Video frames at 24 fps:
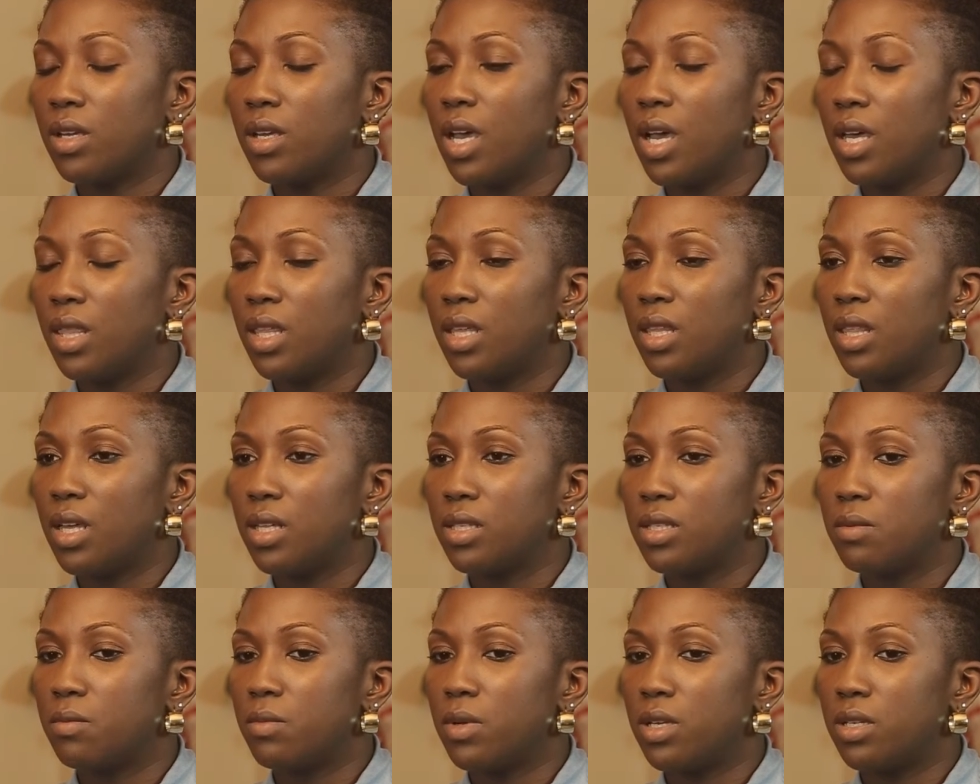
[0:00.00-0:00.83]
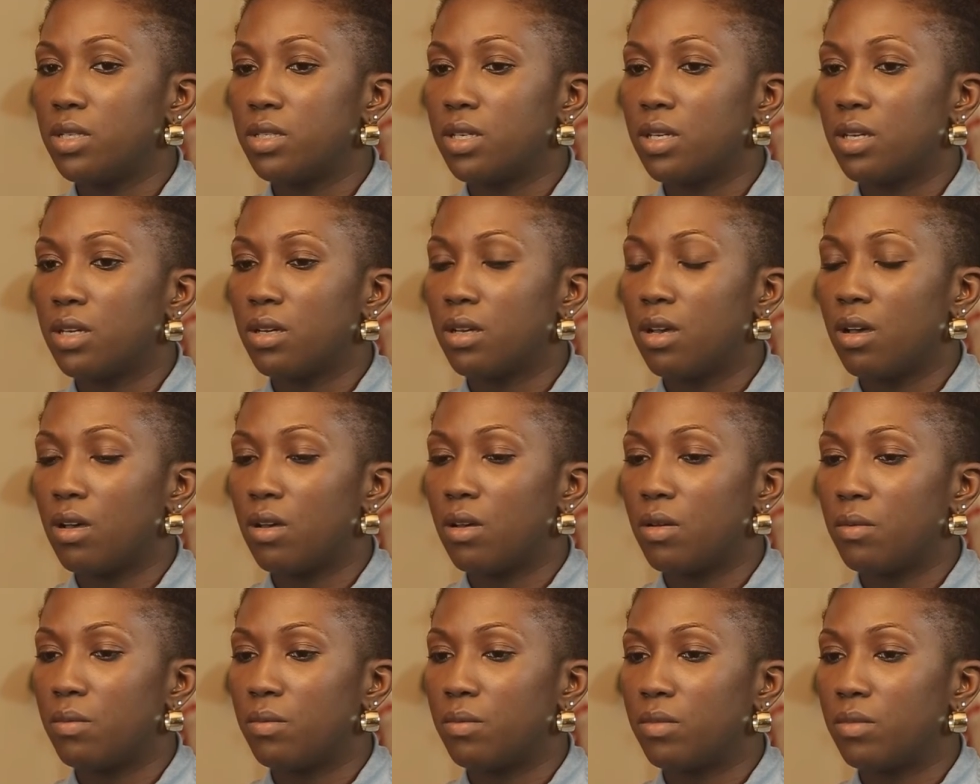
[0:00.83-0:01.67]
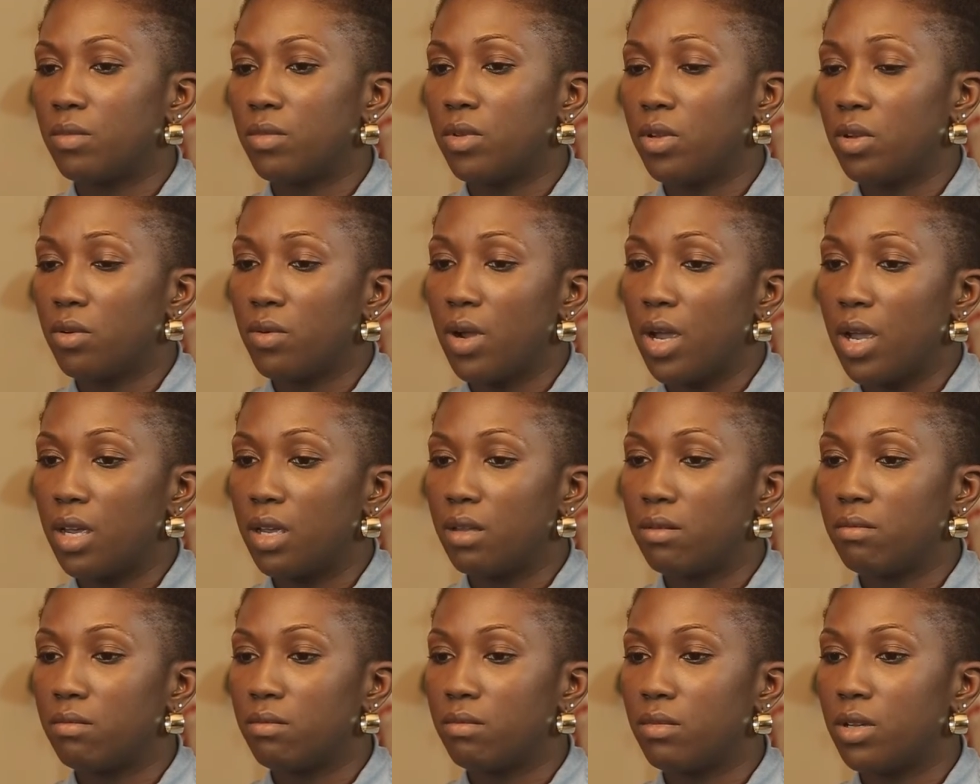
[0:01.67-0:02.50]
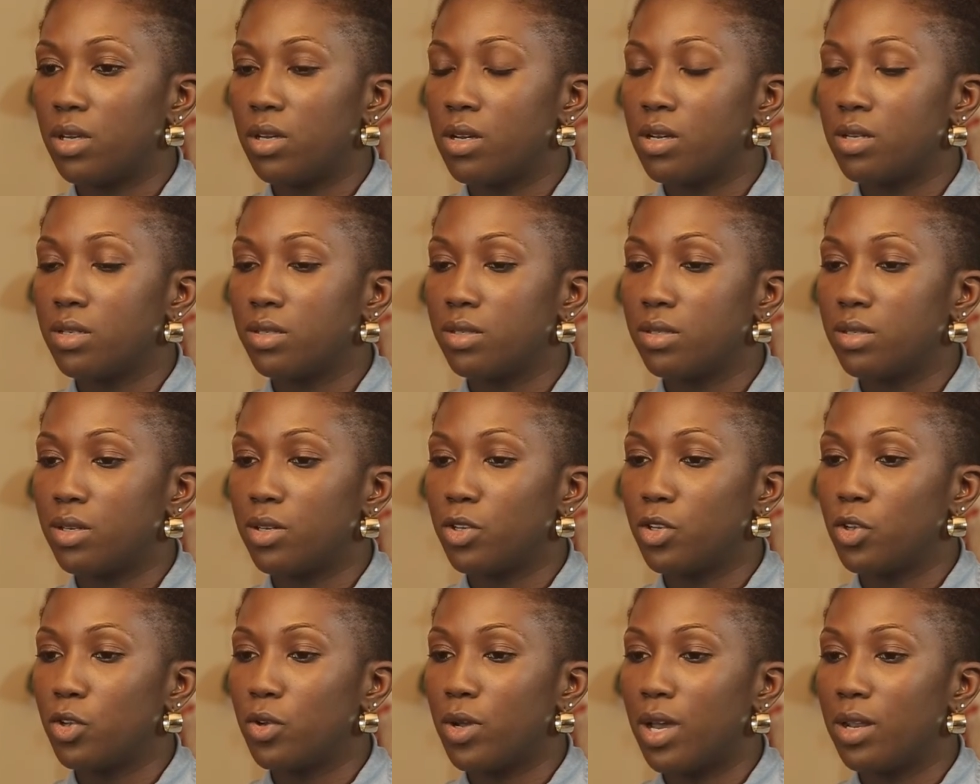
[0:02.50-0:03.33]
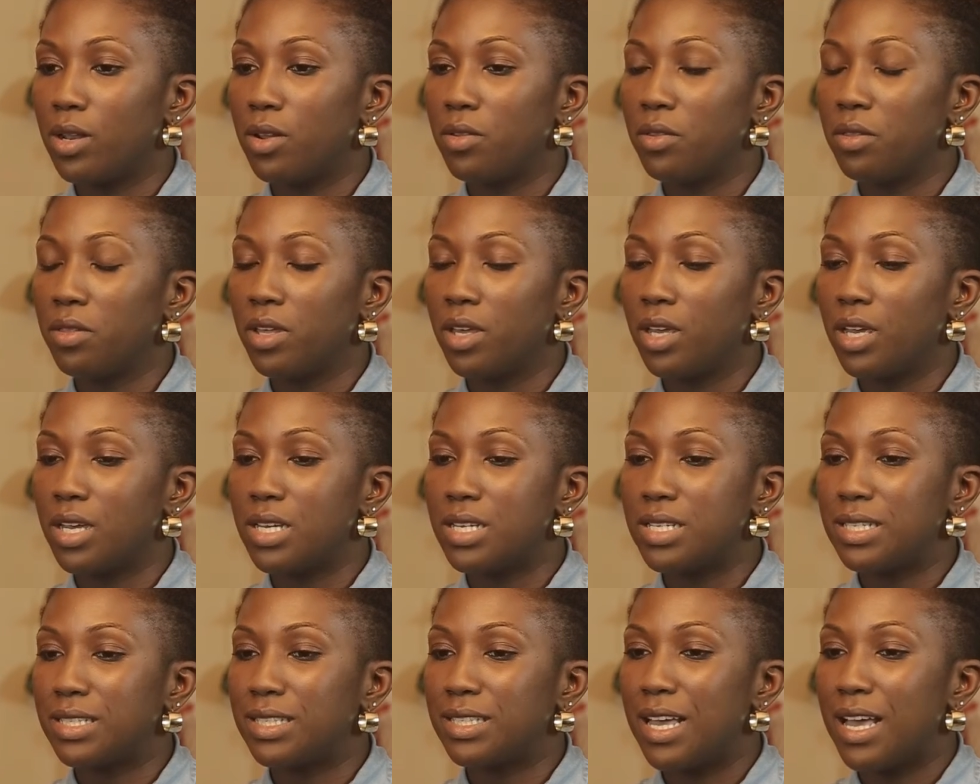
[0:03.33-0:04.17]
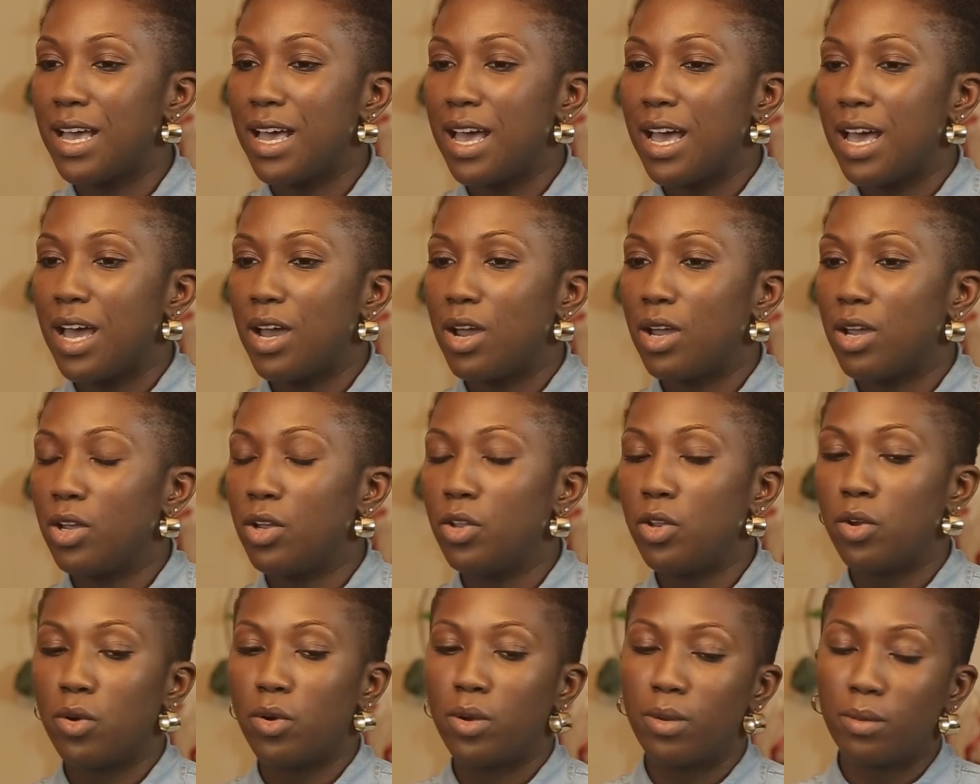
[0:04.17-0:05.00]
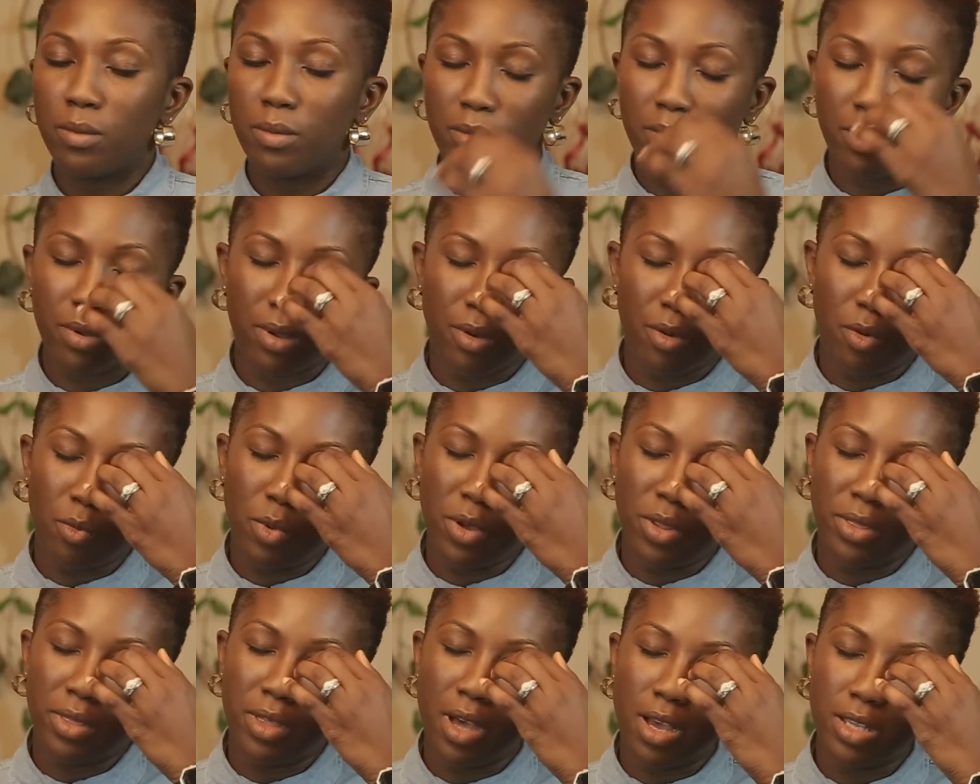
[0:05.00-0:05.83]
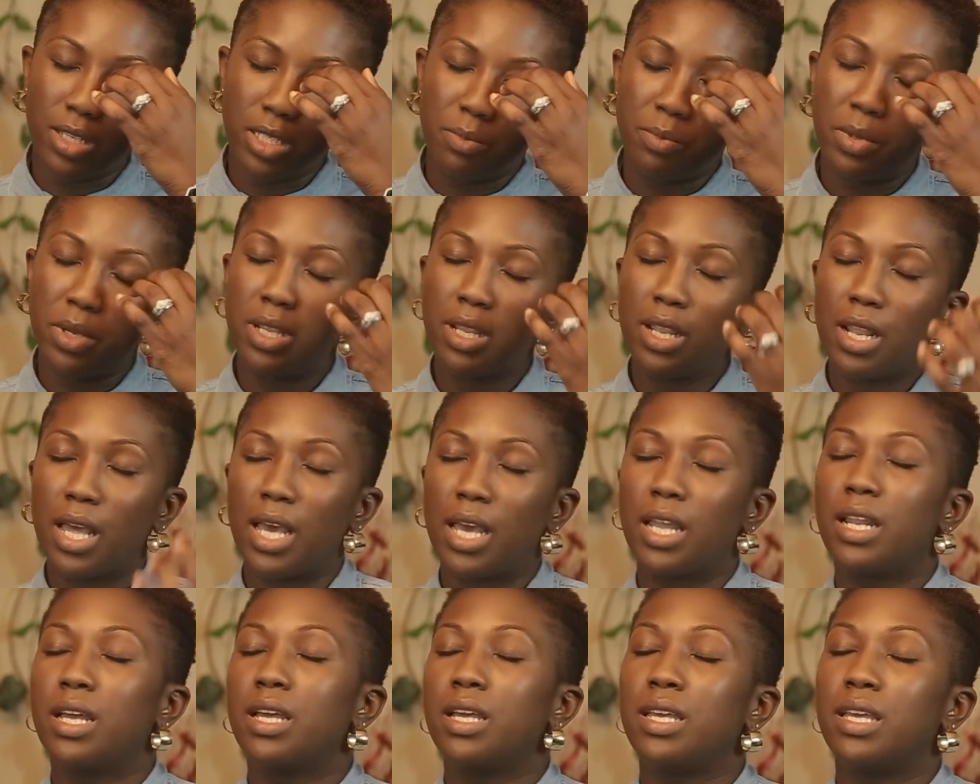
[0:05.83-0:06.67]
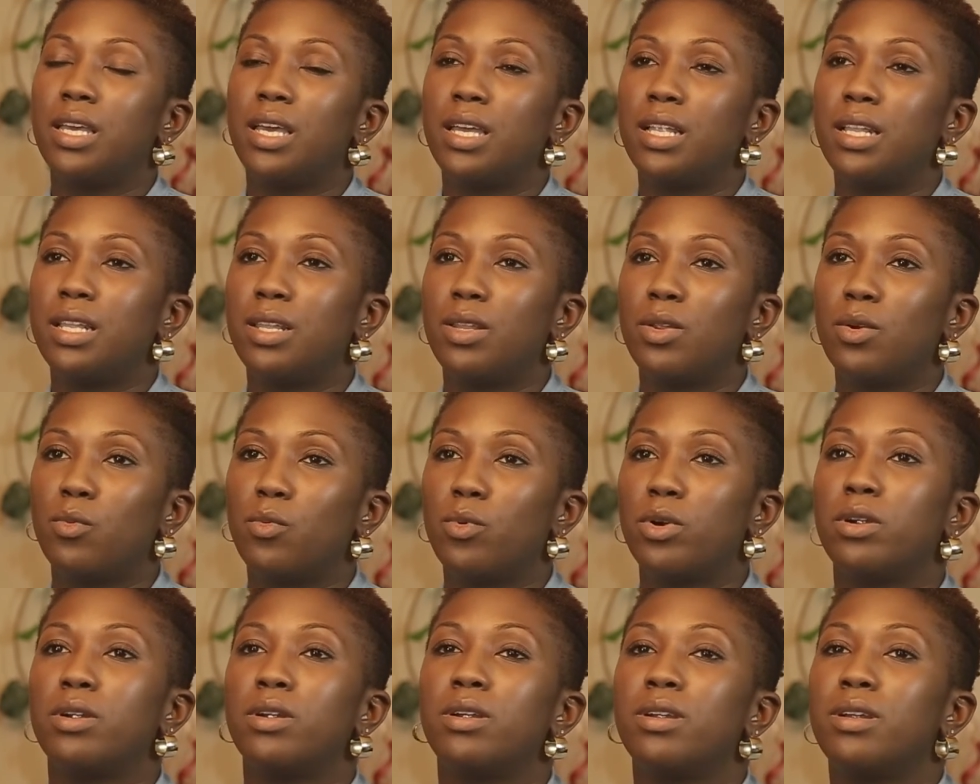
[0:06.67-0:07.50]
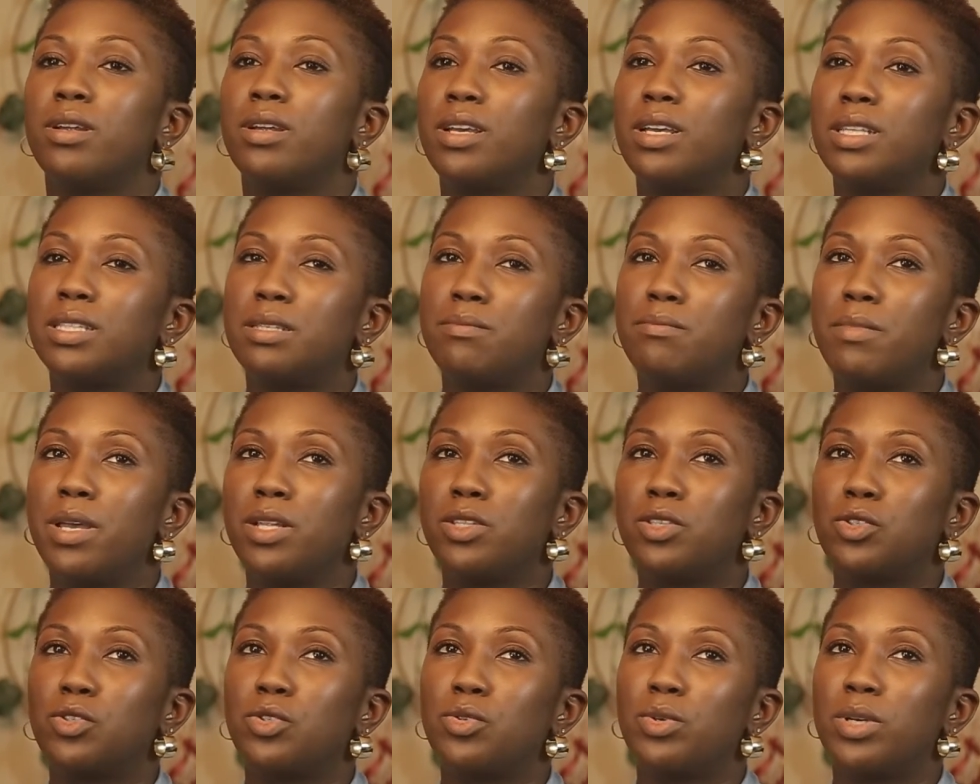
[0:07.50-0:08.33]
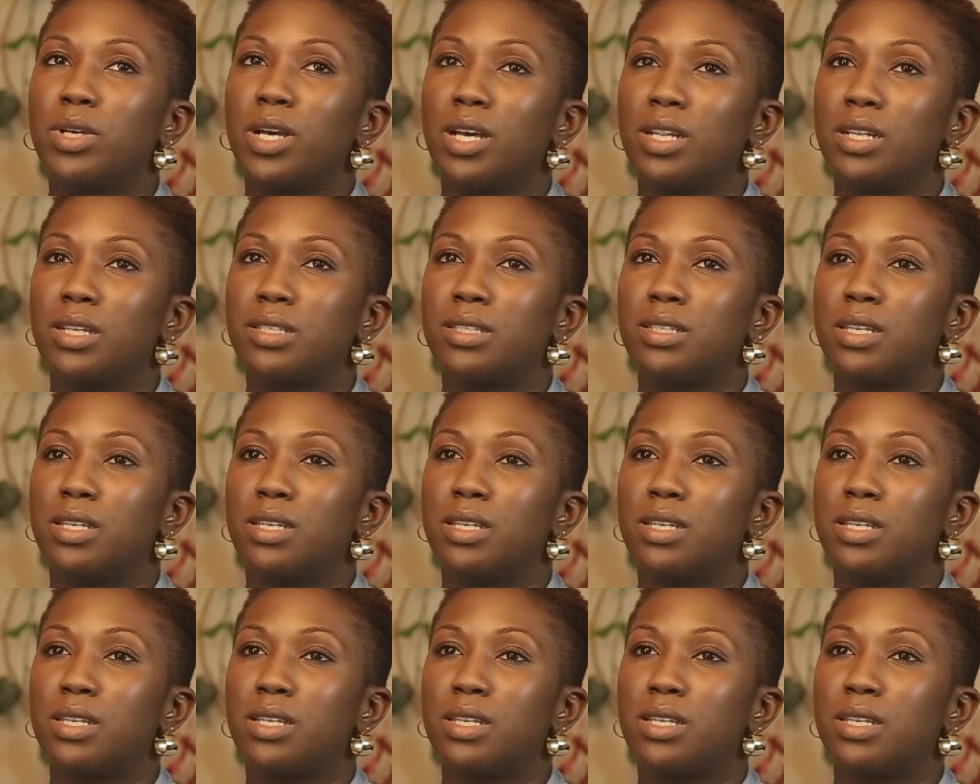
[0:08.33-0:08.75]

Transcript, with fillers: yeah, I think that's amazing. Um, you're right because you know another thing is, you know, with us being light again, where it's meant to kind of